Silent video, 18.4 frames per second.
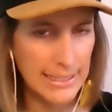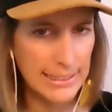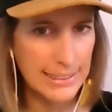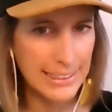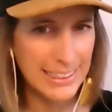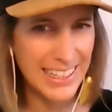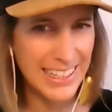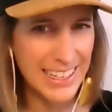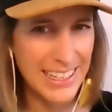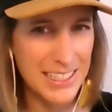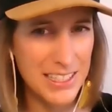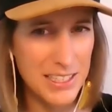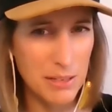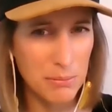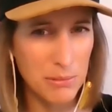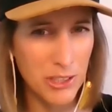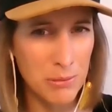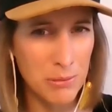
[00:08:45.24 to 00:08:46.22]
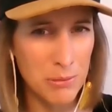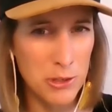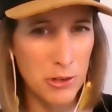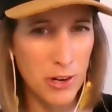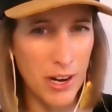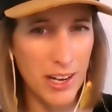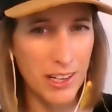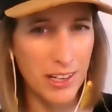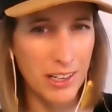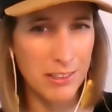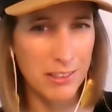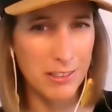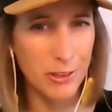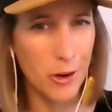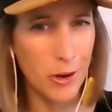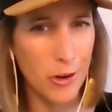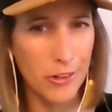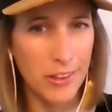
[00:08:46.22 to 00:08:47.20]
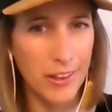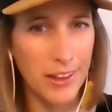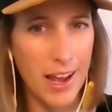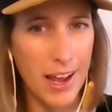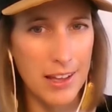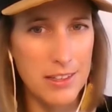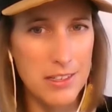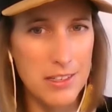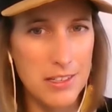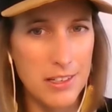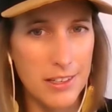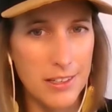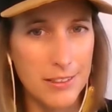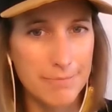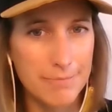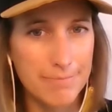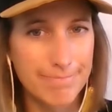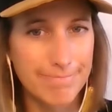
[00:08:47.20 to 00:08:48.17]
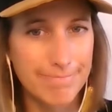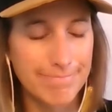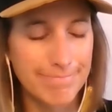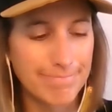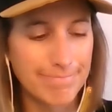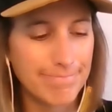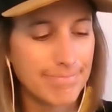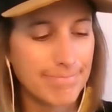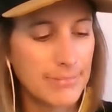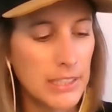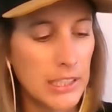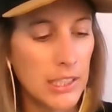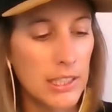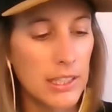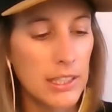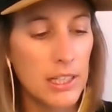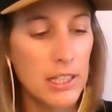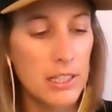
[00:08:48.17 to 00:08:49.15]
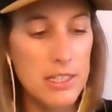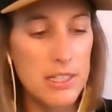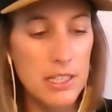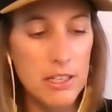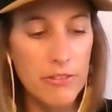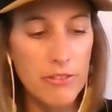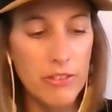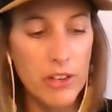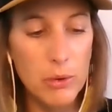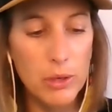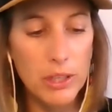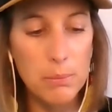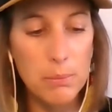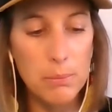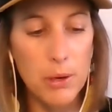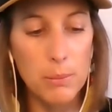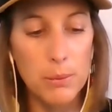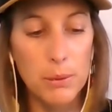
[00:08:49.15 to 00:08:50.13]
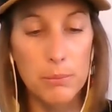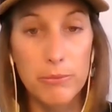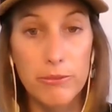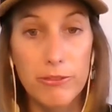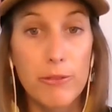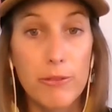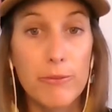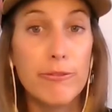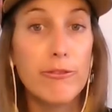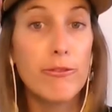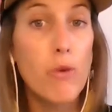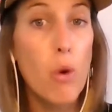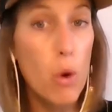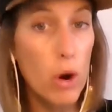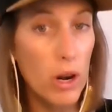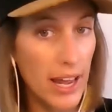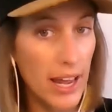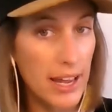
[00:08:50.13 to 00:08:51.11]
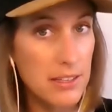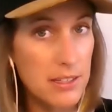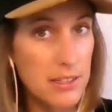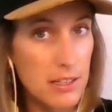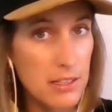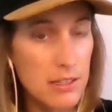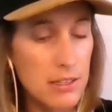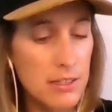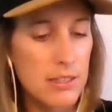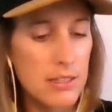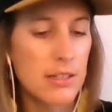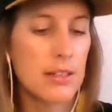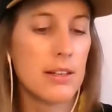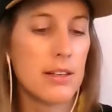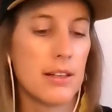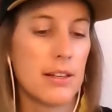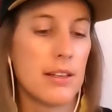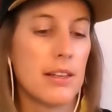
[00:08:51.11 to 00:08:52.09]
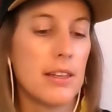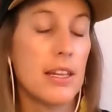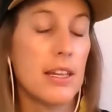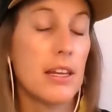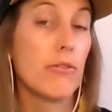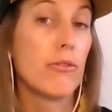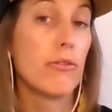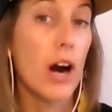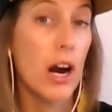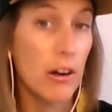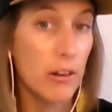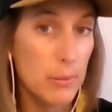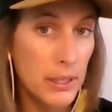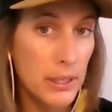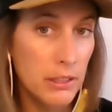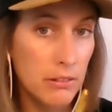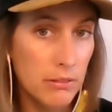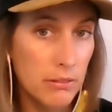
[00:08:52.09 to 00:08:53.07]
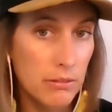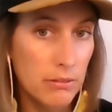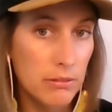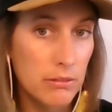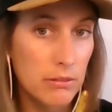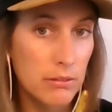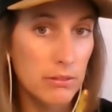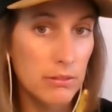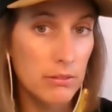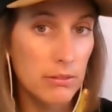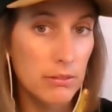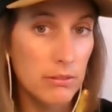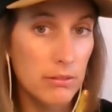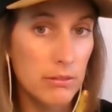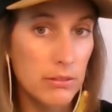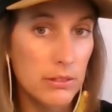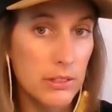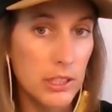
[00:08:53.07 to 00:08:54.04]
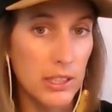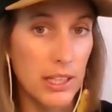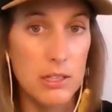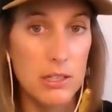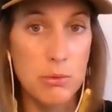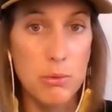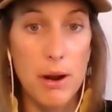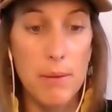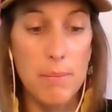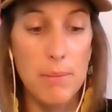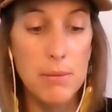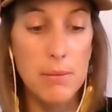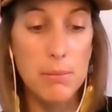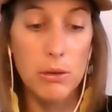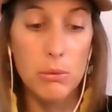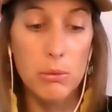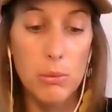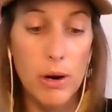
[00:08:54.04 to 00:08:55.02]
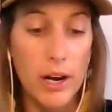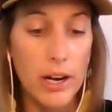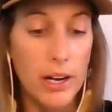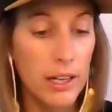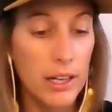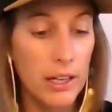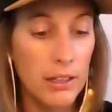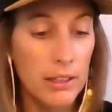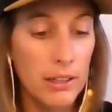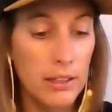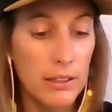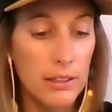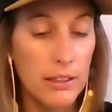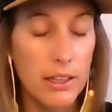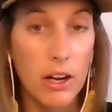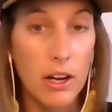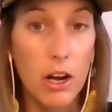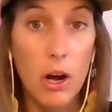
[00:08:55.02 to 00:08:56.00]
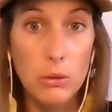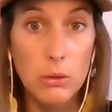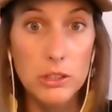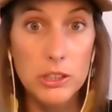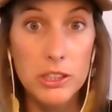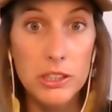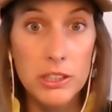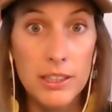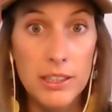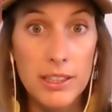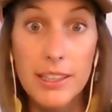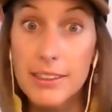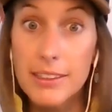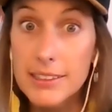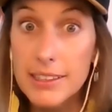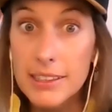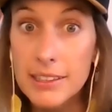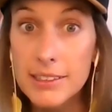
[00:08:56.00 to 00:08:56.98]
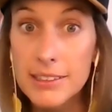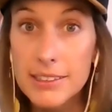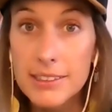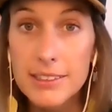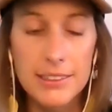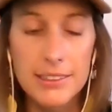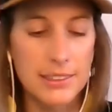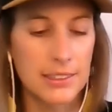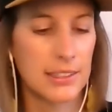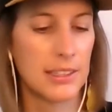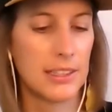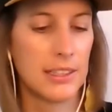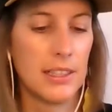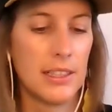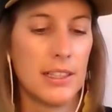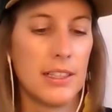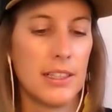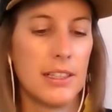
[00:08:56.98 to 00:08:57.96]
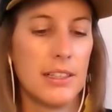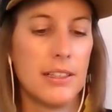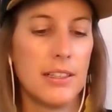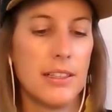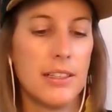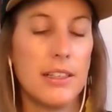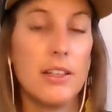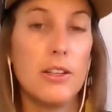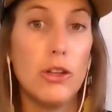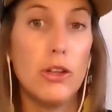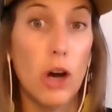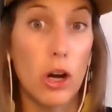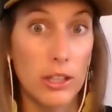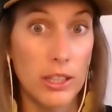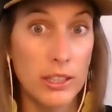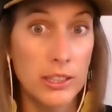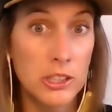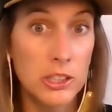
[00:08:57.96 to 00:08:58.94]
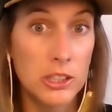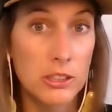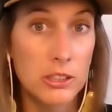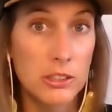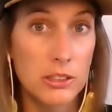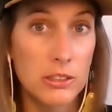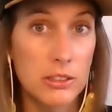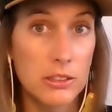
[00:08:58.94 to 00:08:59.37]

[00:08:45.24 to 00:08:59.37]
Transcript: Yeah, sometimes training's not the answer. Consider viewing the problem from 4 lenses: the environment, so that's where people are working, the culture that exists, knowledge,